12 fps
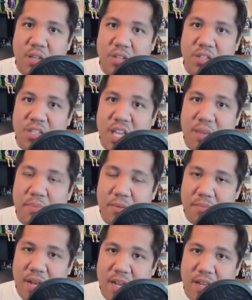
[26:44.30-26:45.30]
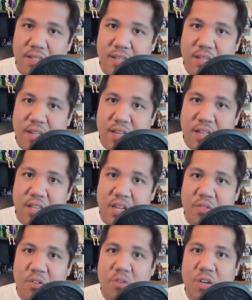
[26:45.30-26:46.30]
just keep in mind that
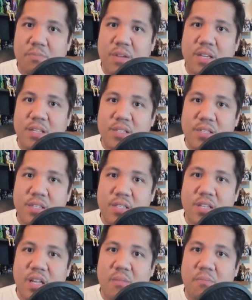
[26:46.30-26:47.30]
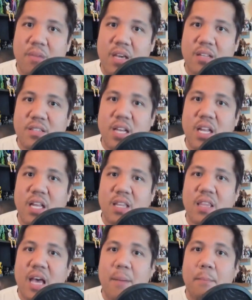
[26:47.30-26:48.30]
if you want to be consistent in maintaining
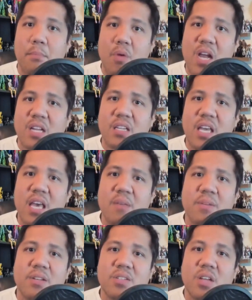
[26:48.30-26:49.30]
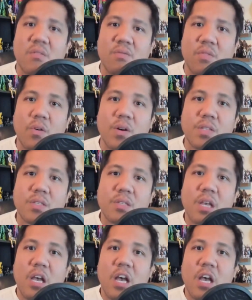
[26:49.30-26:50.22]
that brand image and voice,